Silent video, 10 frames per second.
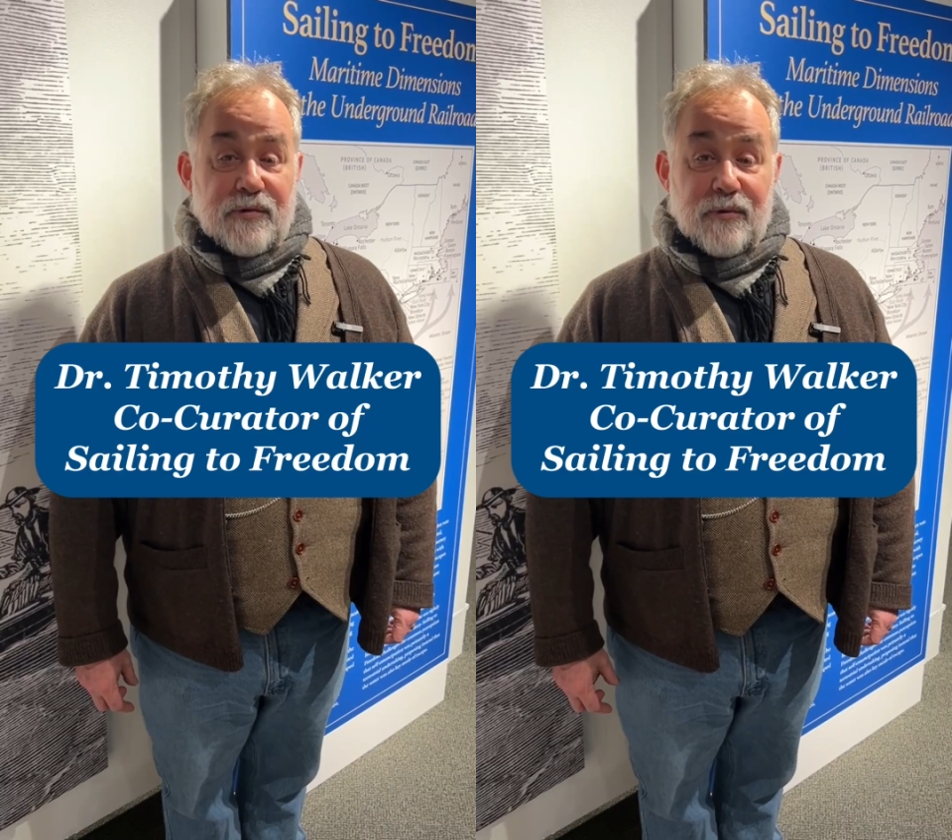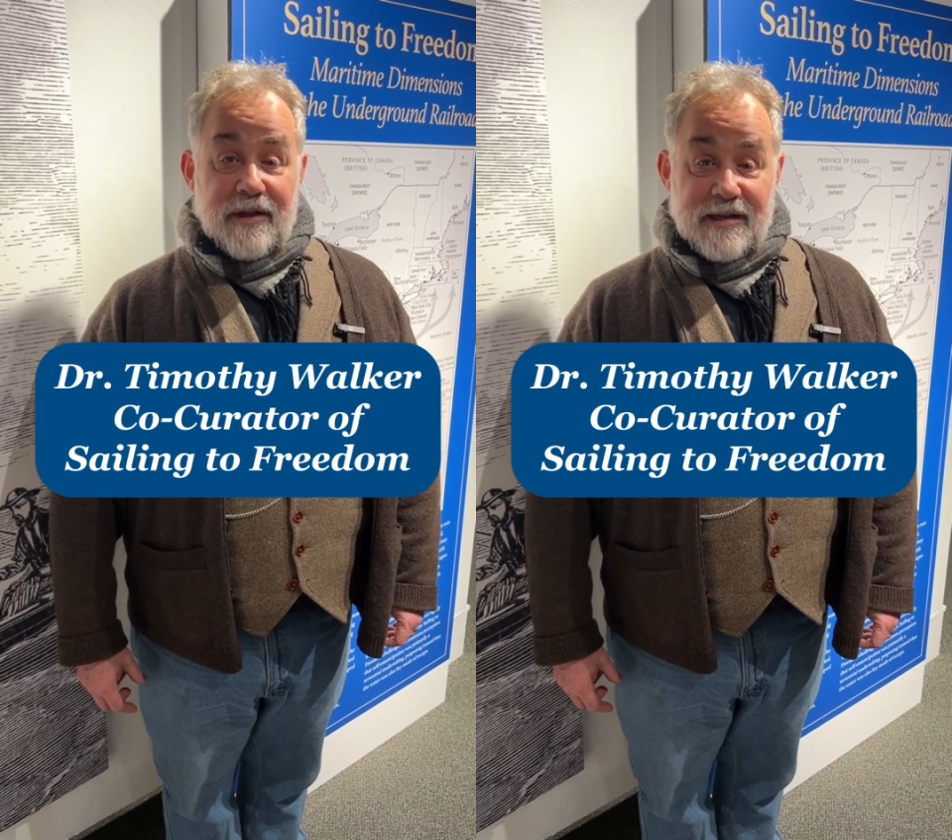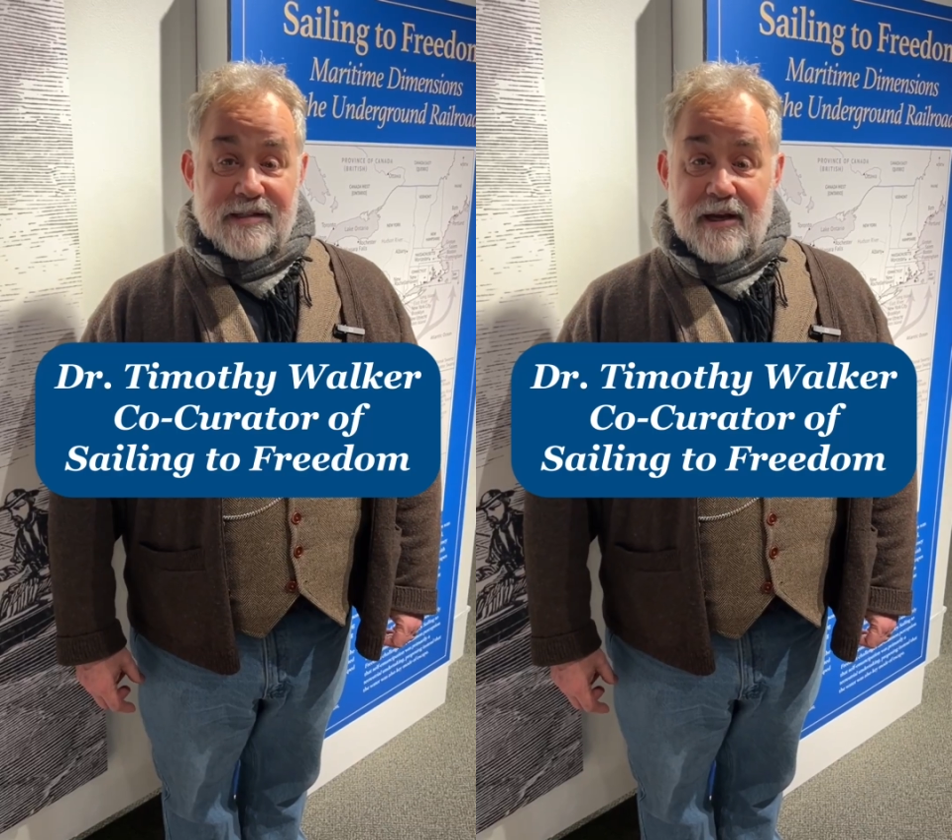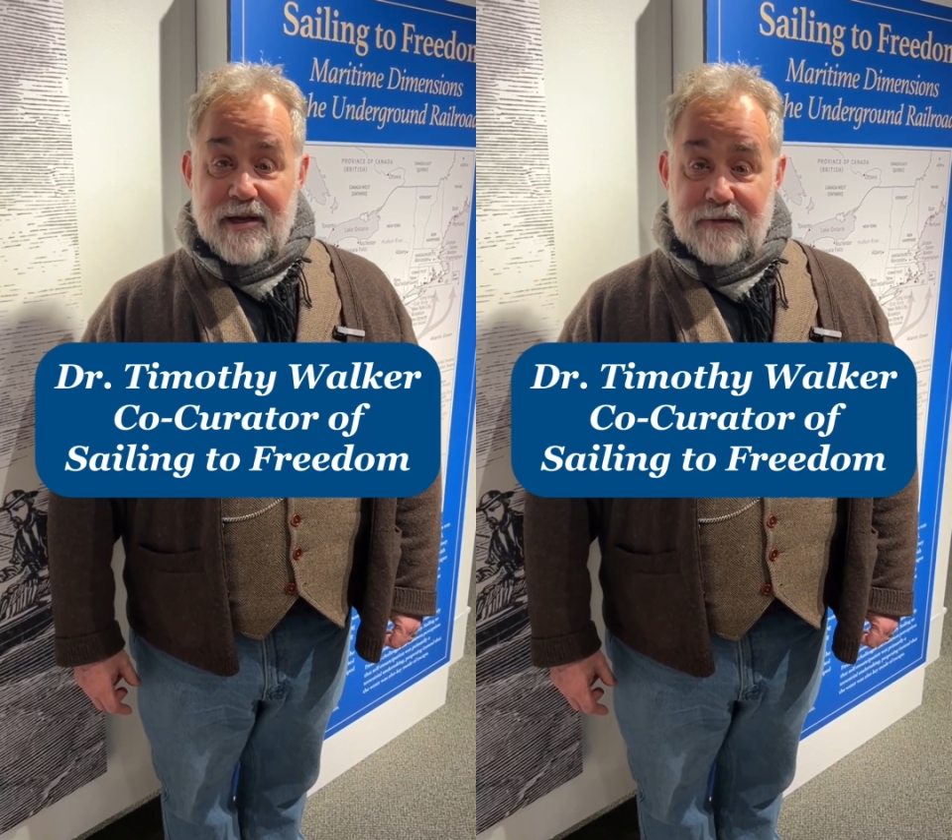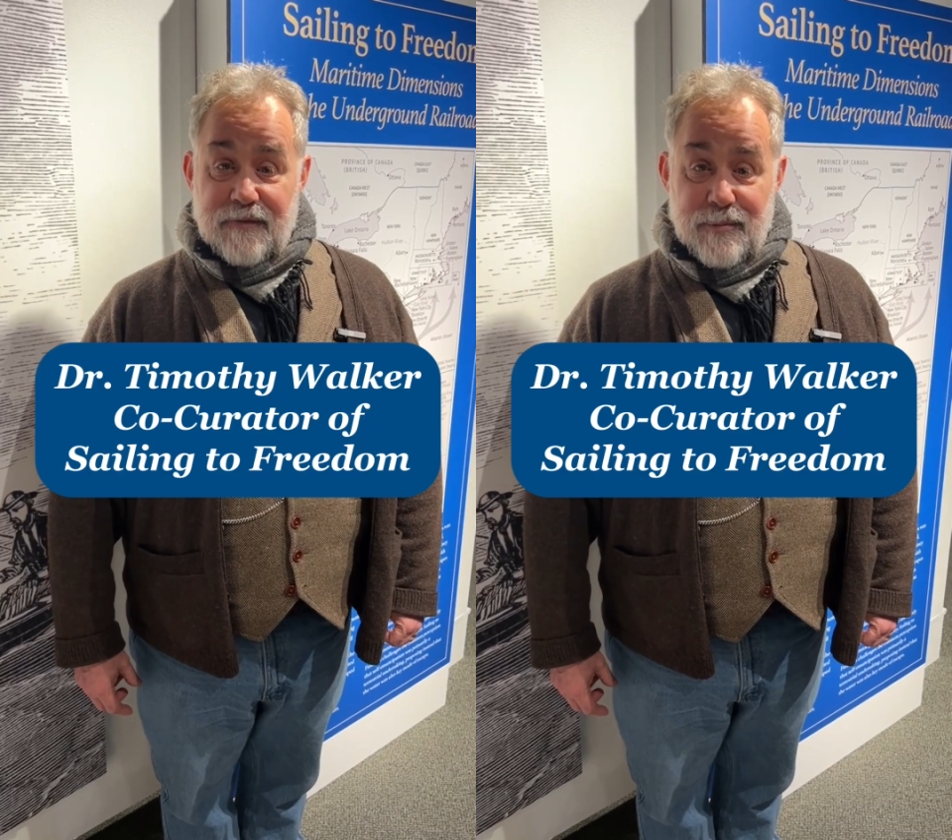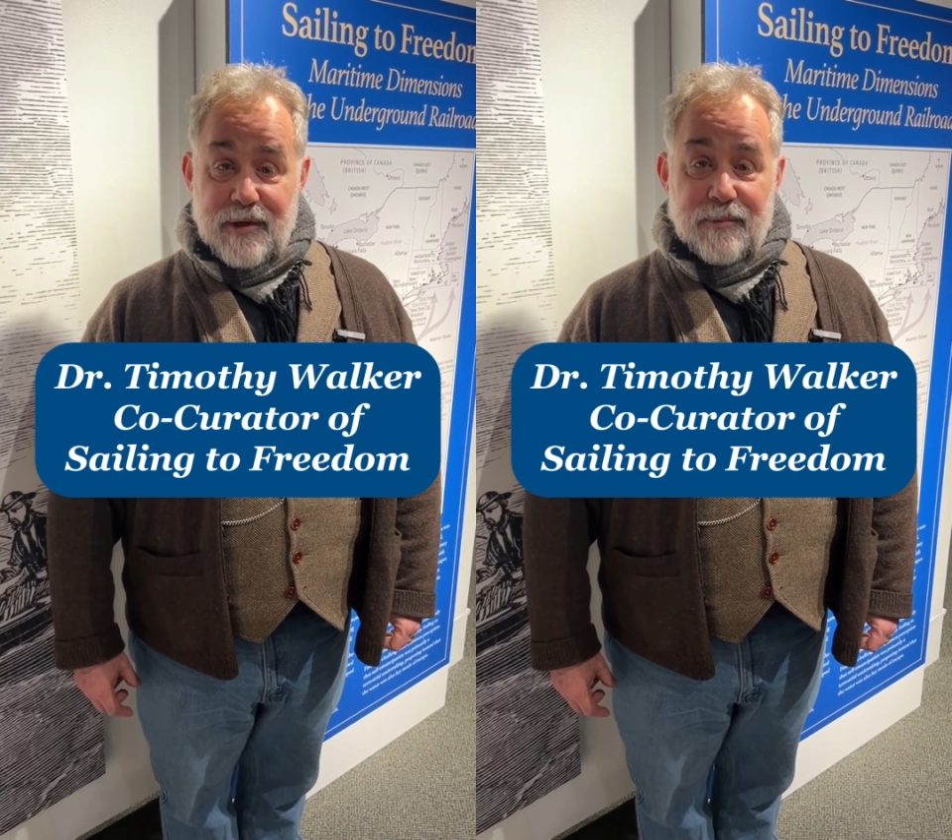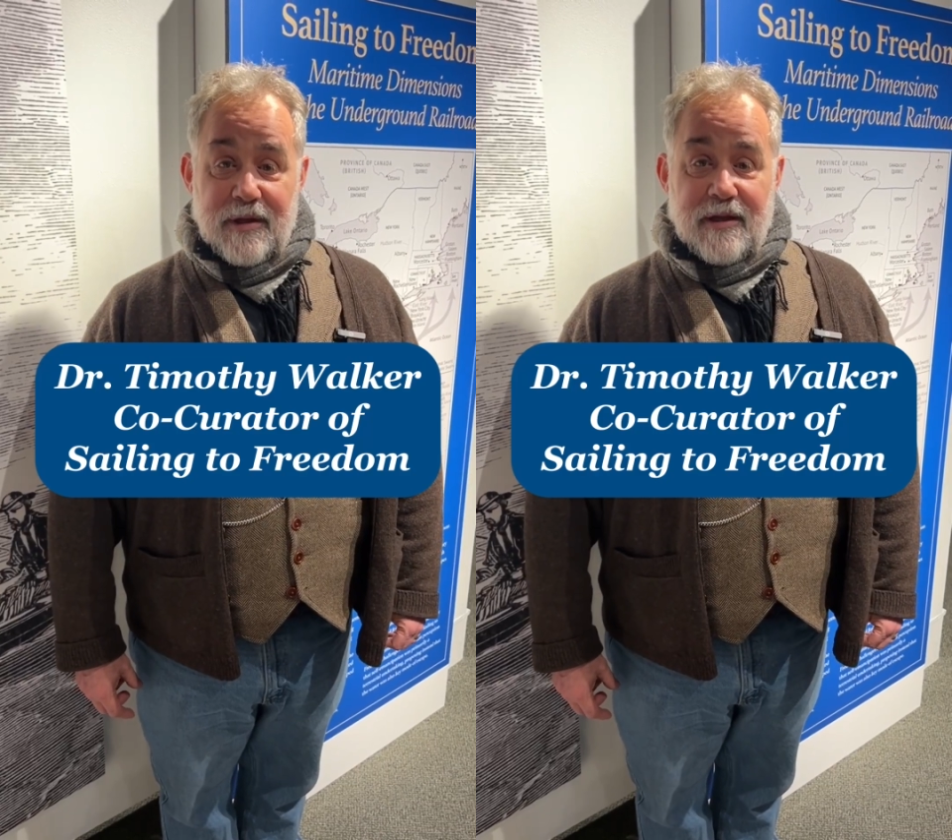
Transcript: really exciting for me to be